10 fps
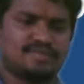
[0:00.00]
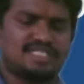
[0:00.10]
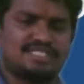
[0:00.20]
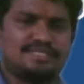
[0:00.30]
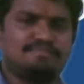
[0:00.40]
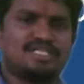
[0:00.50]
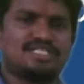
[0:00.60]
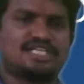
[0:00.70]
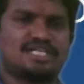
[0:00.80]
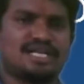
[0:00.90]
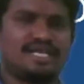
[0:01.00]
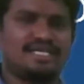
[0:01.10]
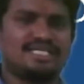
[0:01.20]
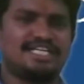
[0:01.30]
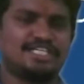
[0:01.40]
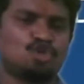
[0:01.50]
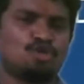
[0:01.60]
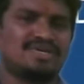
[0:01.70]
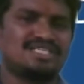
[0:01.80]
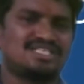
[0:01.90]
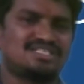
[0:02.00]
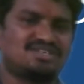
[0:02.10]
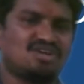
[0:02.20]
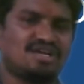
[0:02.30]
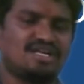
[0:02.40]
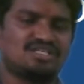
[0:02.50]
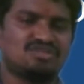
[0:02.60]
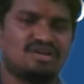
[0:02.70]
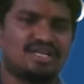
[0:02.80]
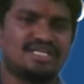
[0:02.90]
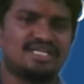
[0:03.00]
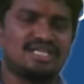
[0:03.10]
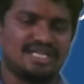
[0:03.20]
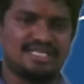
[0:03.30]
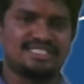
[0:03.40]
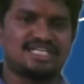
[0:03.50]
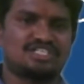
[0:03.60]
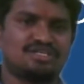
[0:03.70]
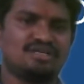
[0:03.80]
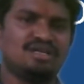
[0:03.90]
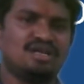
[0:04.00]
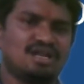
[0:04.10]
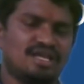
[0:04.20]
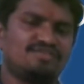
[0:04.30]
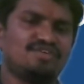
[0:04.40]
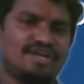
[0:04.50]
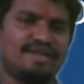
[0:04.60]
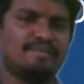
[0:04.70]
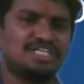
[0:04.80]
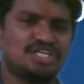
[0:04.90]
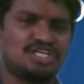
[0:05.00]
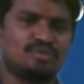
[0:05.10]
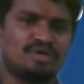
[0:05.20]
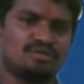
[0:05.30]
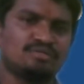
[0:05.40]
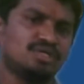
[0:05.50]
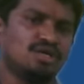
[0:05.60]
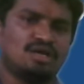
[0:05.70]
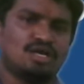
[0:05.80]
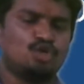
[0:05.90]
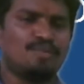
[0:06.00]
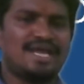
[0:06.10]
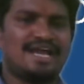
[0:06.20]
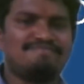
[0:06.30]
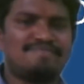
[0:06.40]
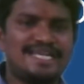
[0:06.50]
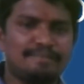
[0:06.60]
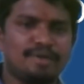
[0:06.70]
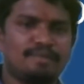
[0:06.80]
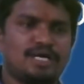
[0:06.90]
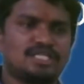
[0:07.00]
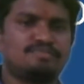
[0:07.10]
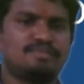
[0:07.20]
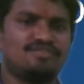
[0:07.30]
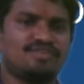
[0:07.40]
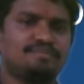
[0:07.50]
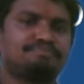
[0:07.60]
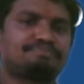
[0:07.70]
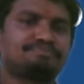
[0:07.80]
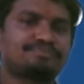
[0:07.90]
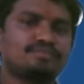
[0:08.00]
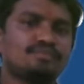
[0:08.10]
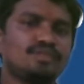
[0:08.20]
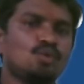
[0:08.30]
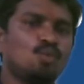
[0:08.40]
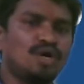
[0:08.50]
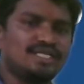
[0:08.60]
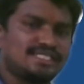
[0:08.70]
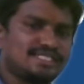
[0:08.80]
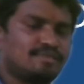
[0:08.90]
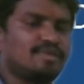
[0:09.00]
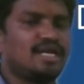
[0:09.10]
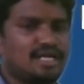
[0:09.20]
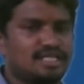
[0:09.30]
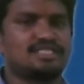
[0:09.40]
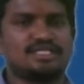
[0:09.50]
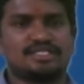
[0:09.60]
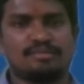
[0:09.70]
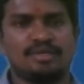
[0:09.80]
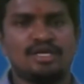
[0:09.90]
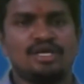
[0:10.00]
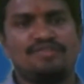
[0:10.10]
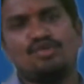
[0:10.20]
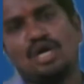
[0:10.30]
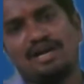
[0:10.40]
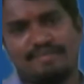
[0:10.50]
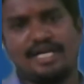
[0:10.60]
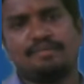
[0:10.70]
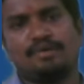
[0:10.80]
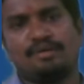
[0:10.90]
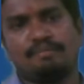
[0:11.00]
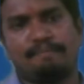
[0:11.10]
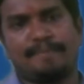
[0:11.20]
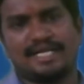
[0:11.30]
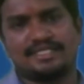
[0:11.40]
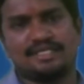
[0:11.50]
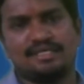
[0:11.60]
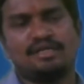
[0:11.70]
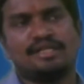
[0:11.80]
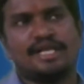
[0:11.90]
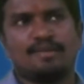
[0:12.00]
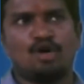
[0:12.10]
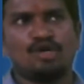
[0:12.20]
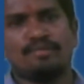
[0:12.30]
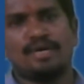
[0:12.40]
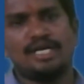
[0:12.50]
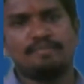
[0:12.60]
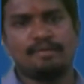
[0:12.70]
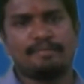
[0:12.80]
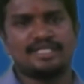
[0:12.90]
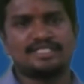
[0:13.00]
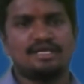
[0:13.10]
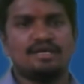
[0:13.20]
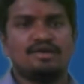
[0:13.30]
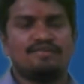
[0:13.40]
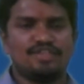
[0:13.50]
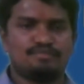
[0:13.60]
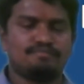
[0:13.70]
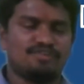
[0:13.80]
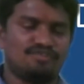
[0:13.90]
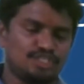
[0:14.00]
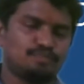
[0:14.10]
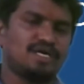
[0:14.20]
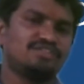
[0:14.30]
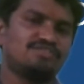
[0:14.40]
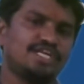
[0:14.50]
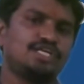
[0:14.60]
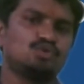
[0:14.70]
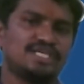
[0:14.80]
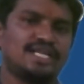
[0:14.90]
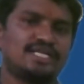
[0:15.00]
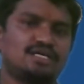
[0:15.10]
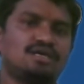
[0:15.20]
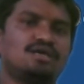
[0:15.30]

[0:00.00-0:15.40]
simple structure like this. It is not bus structure, or it is not ring structure. Like we are in a mesh network, you may have multiple paths between one system and another system. If you have multiple paths, then among the multiple paths, which path we need to select